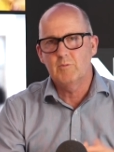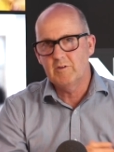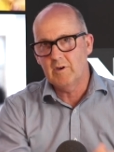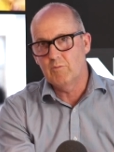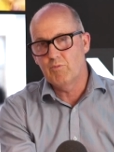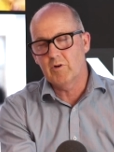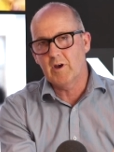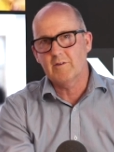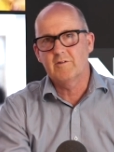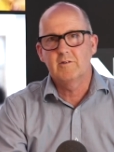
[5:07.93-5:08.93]
We sell
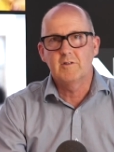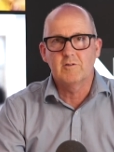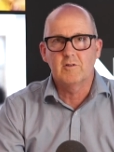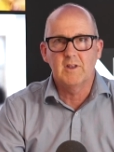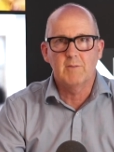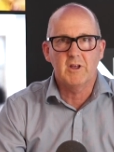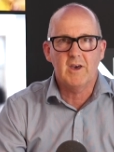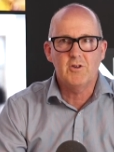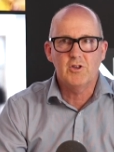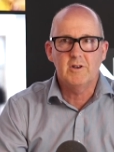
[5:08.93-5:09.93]
products that suit the
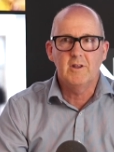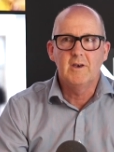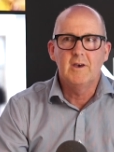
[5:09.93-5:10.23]
application.